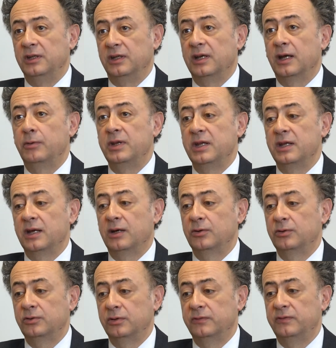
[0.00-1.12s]
carrying
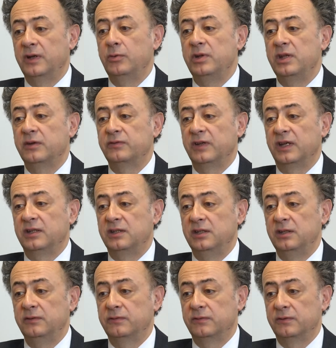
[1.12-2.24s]
out a very
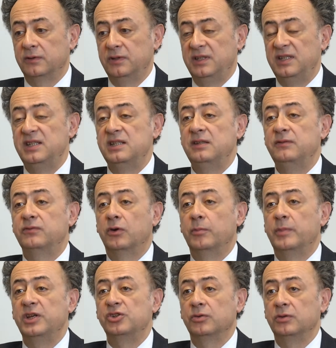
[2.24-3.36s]
effective
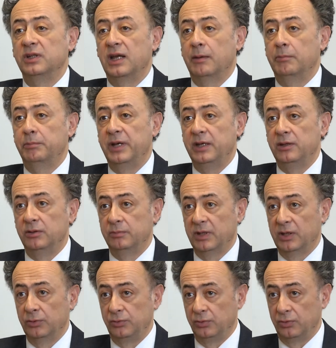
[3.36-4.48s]
disinformation campaign
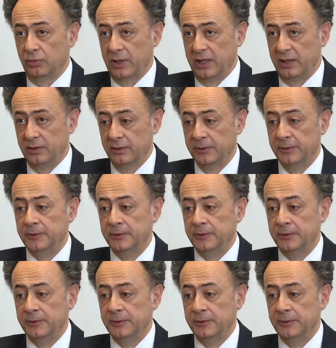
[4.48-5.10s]
about Ukraine.